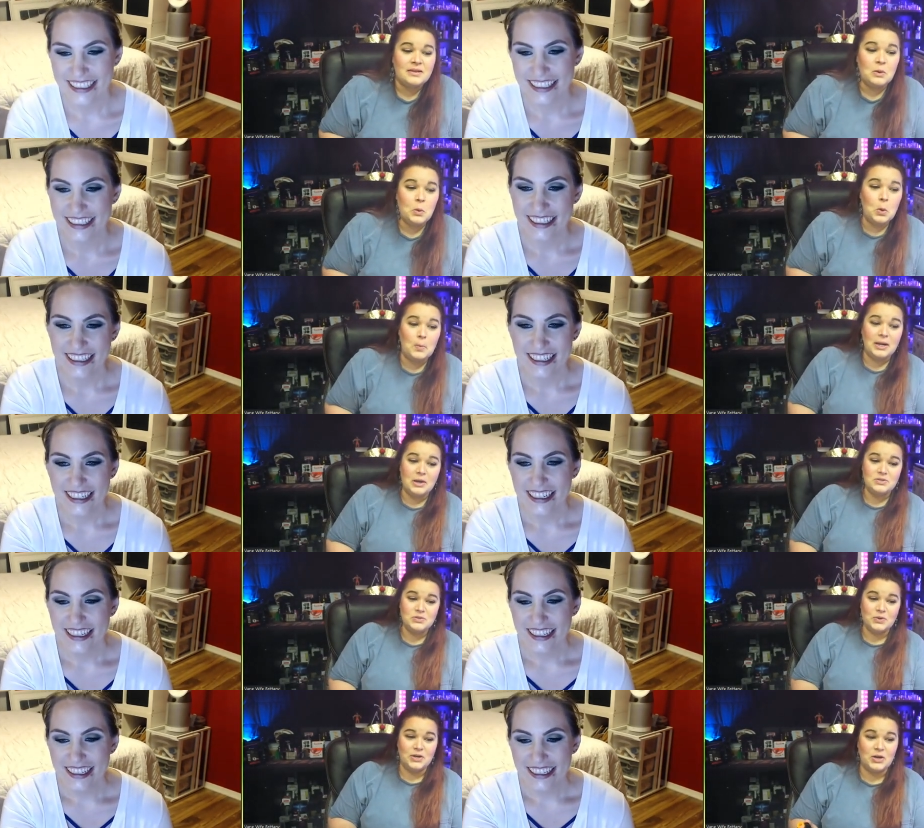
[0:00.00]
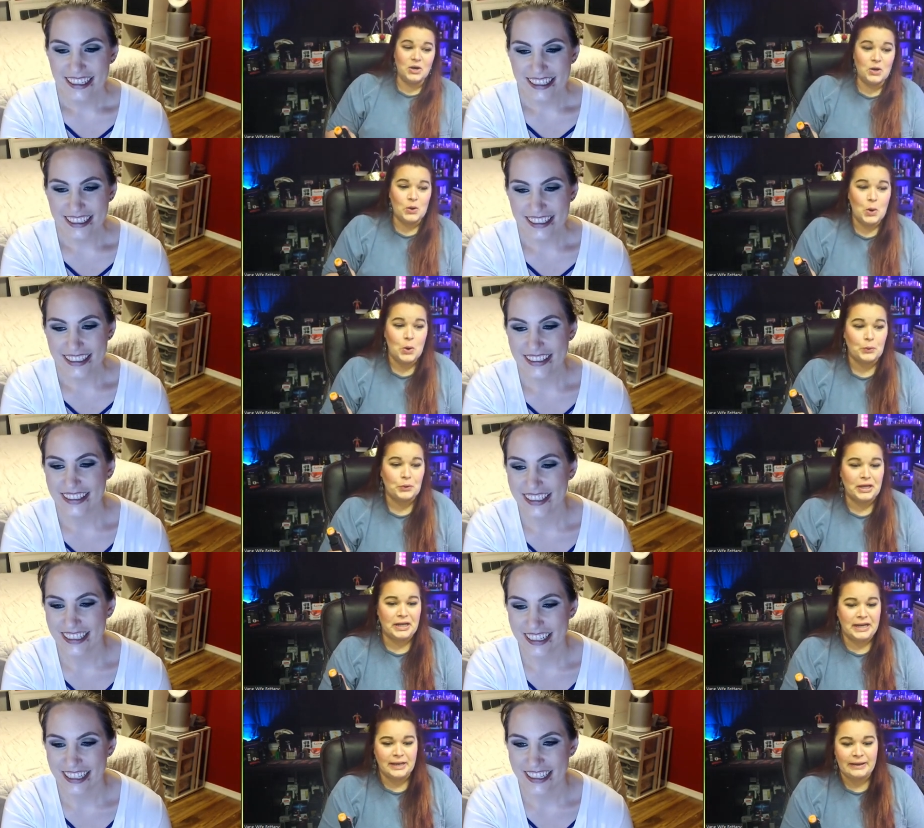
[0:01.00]
Speaker 1: Ooh, my nose is running already.
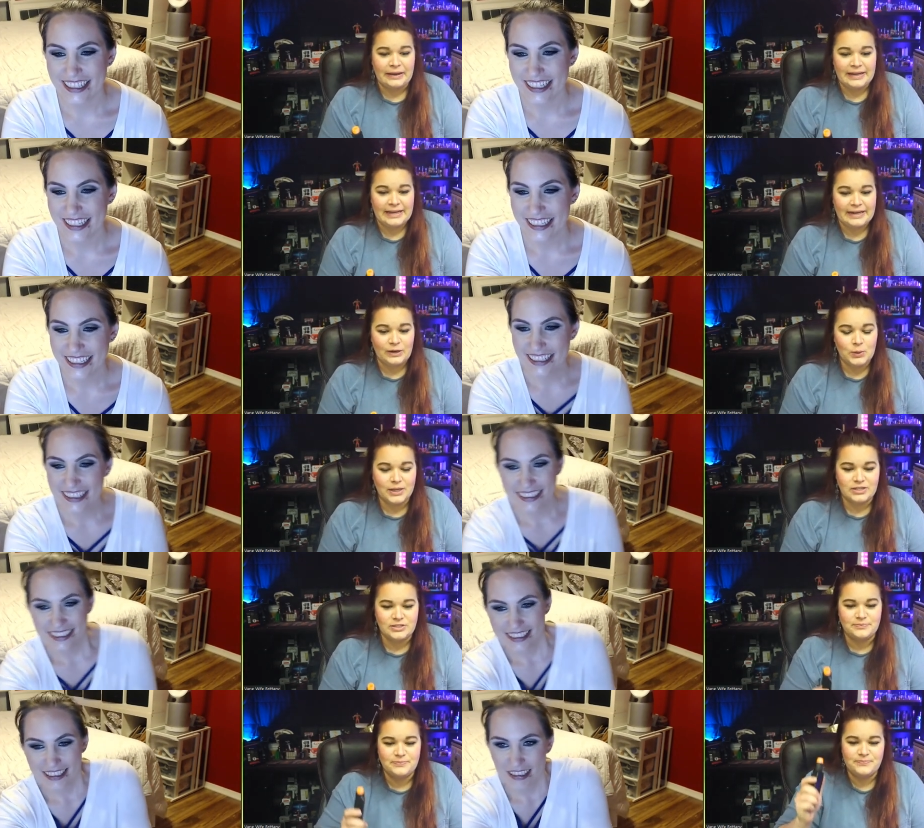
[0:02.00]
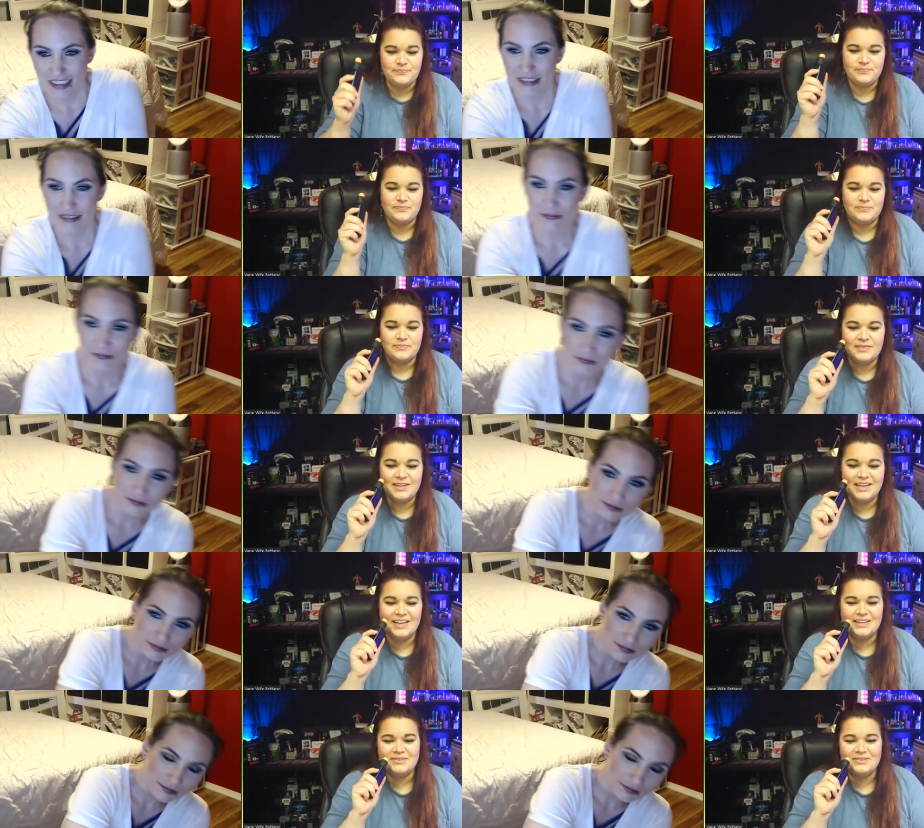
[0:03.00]
Yeah. Gotta go catch it. Huh.